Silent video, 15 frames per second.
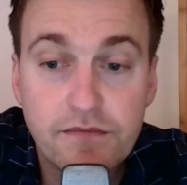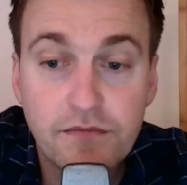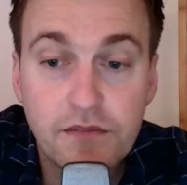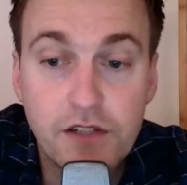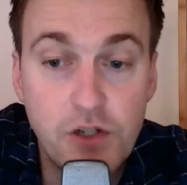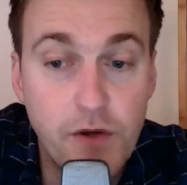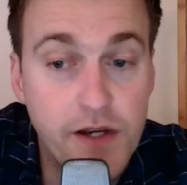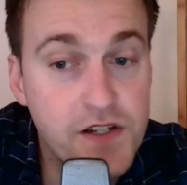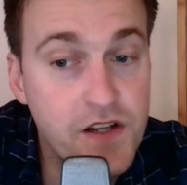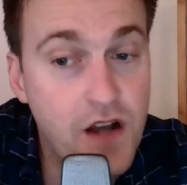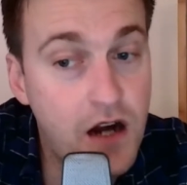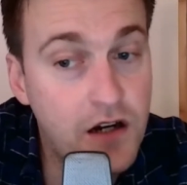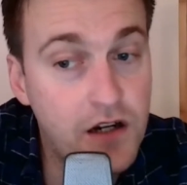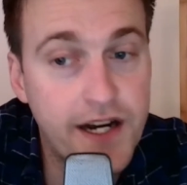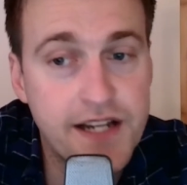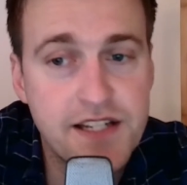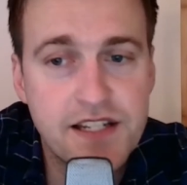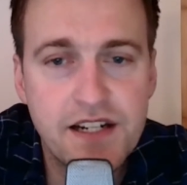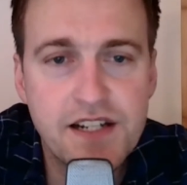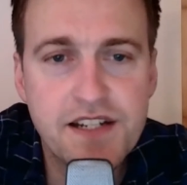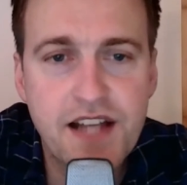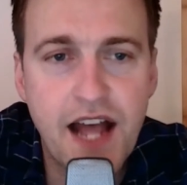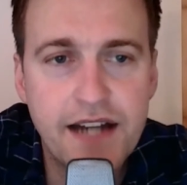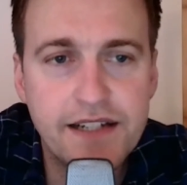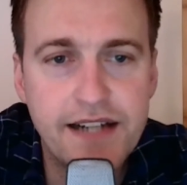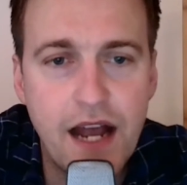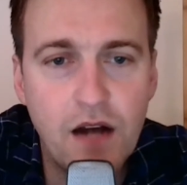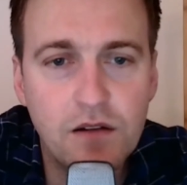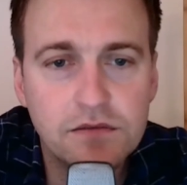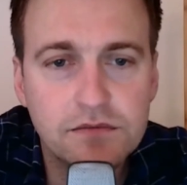U.S. Soccer gets to decide
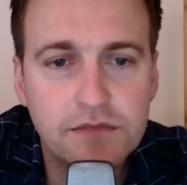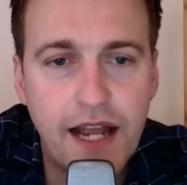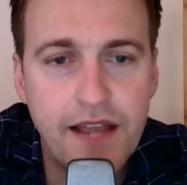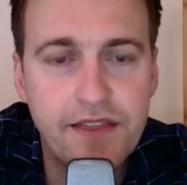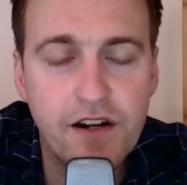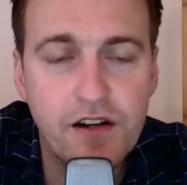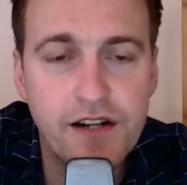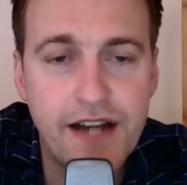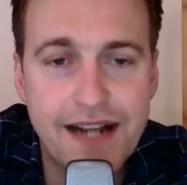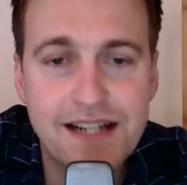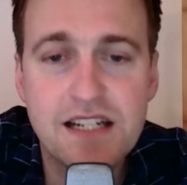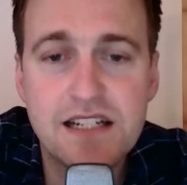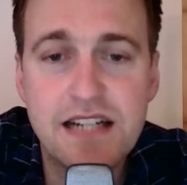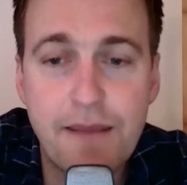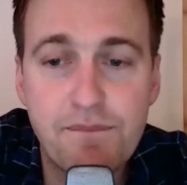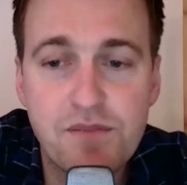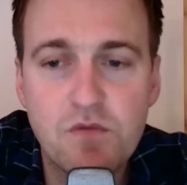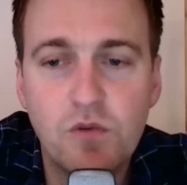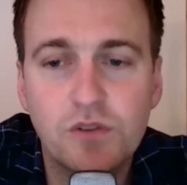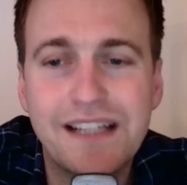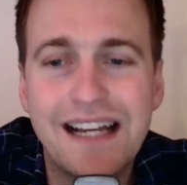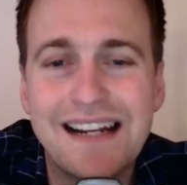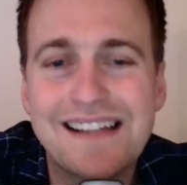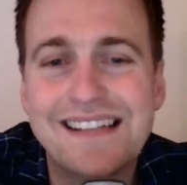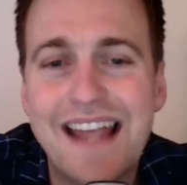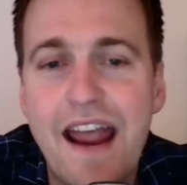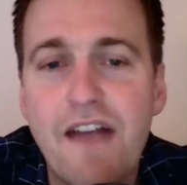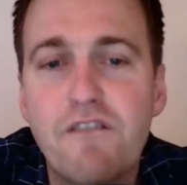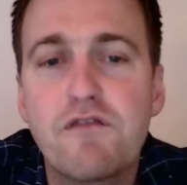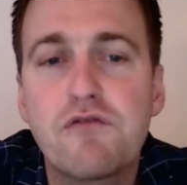now, and their next steps will tell us
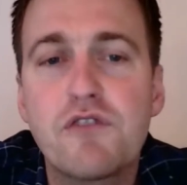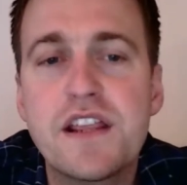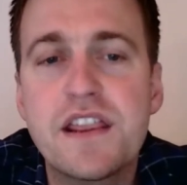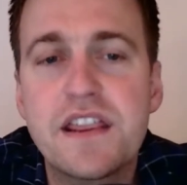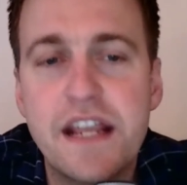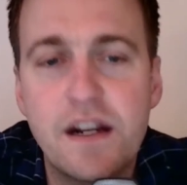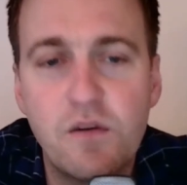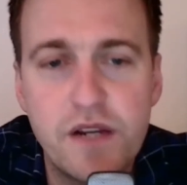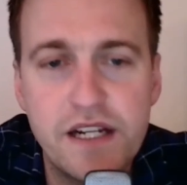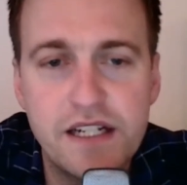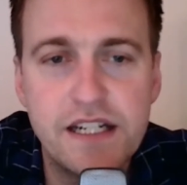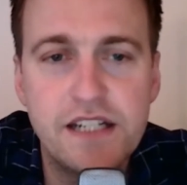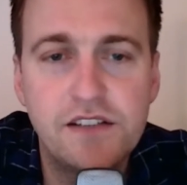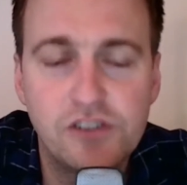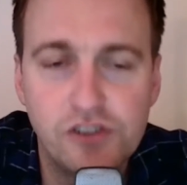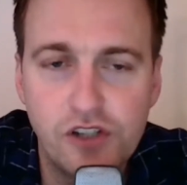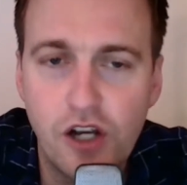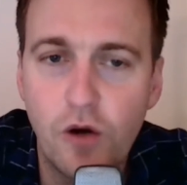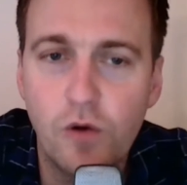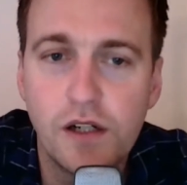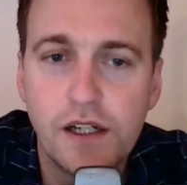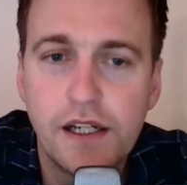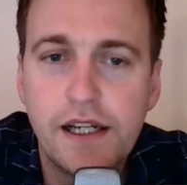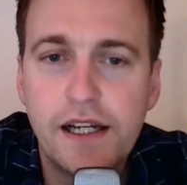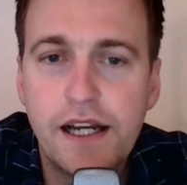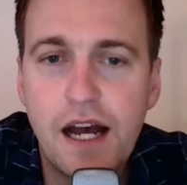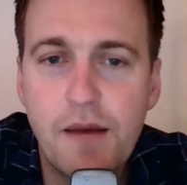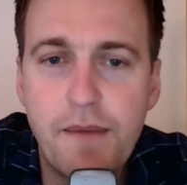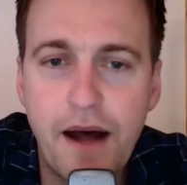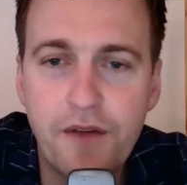everything we need to know
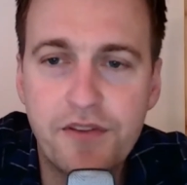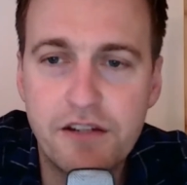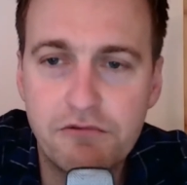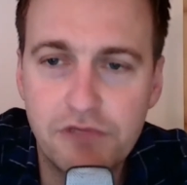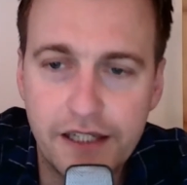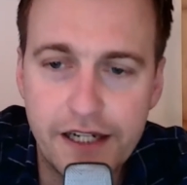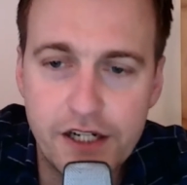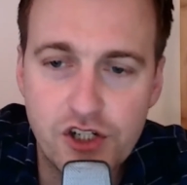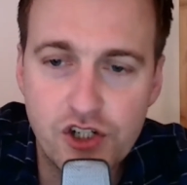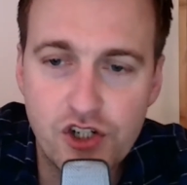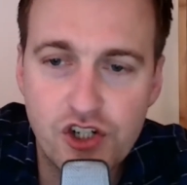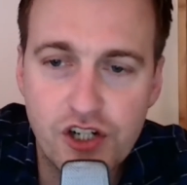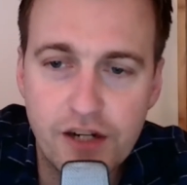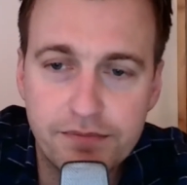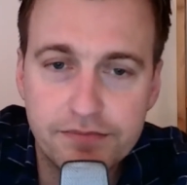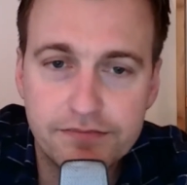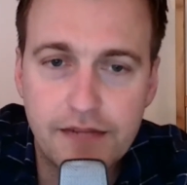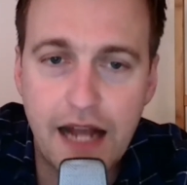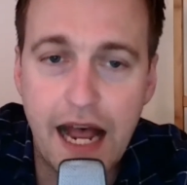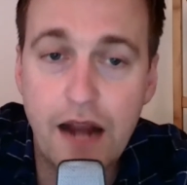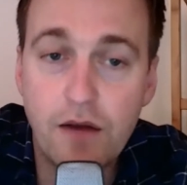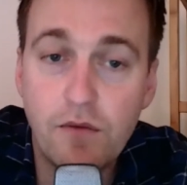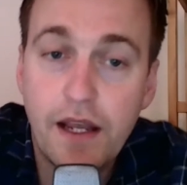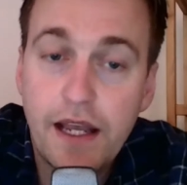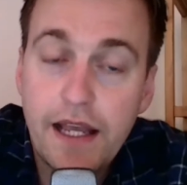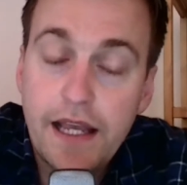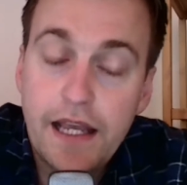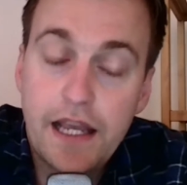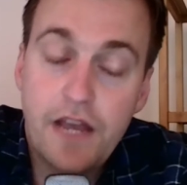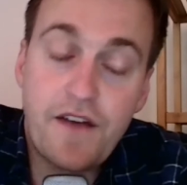about the relationship.
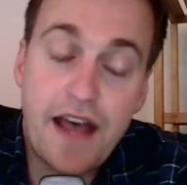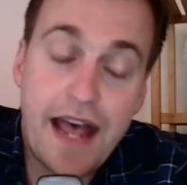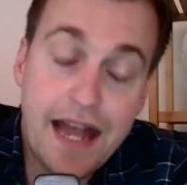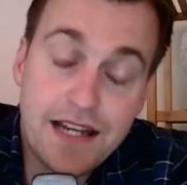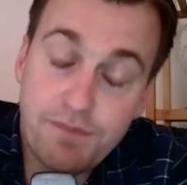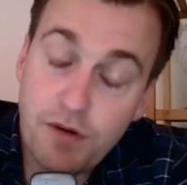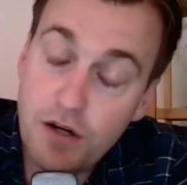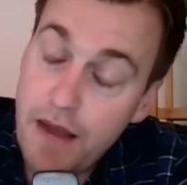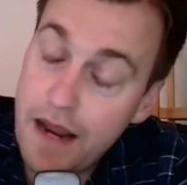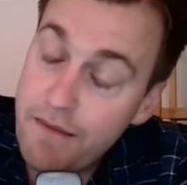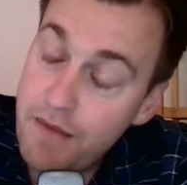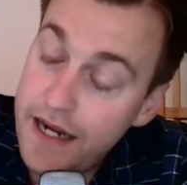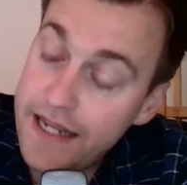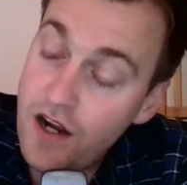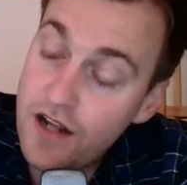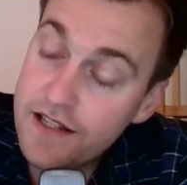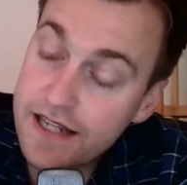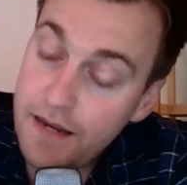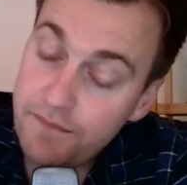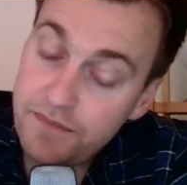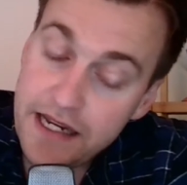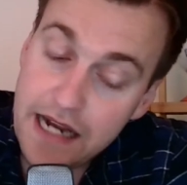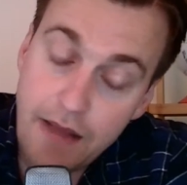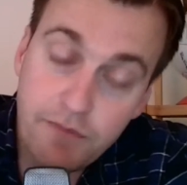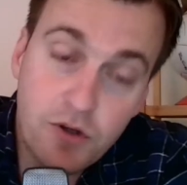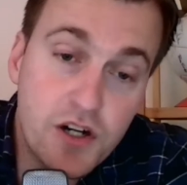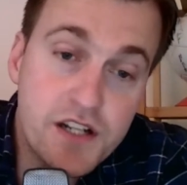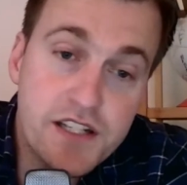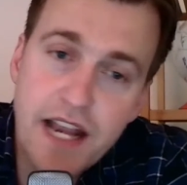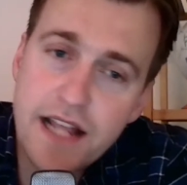If I had to put my money on something, I'm
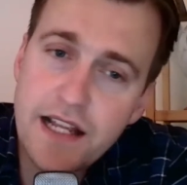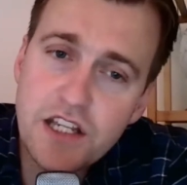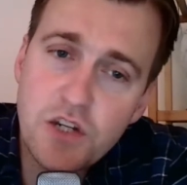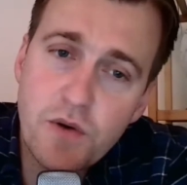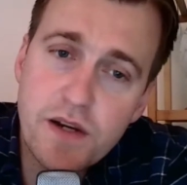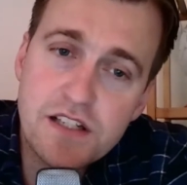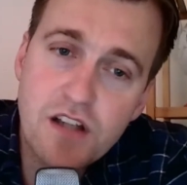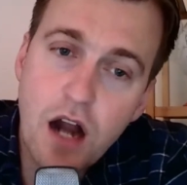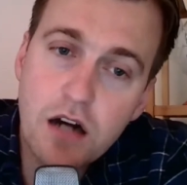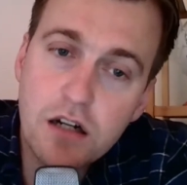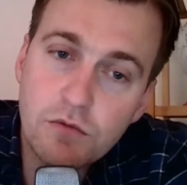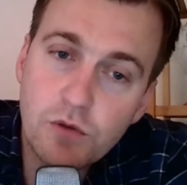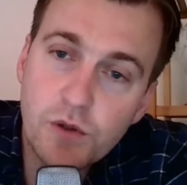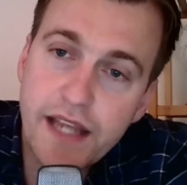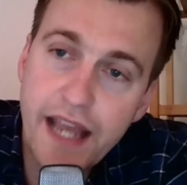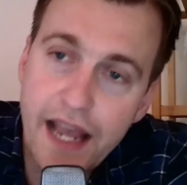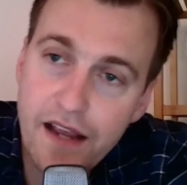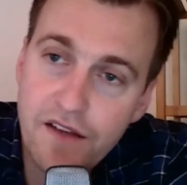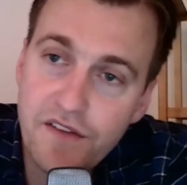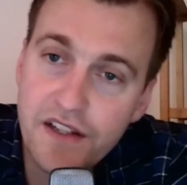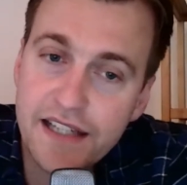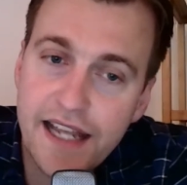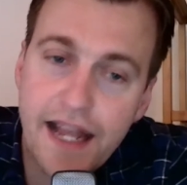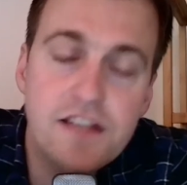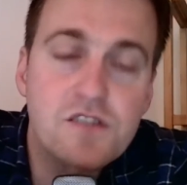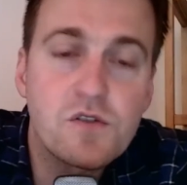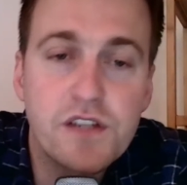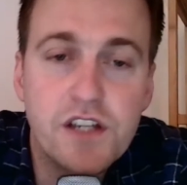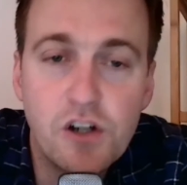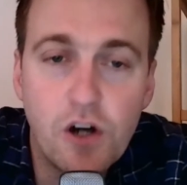going to say that U.S. Soccer will cave and
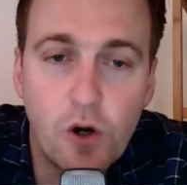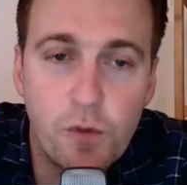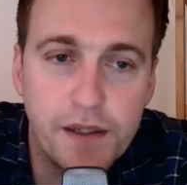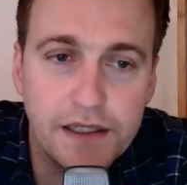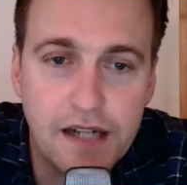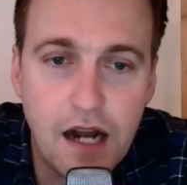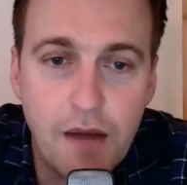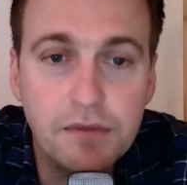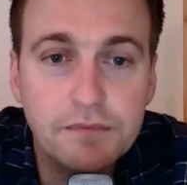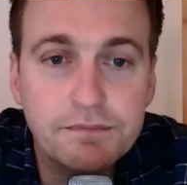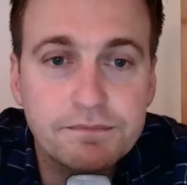cancel the Open Cup.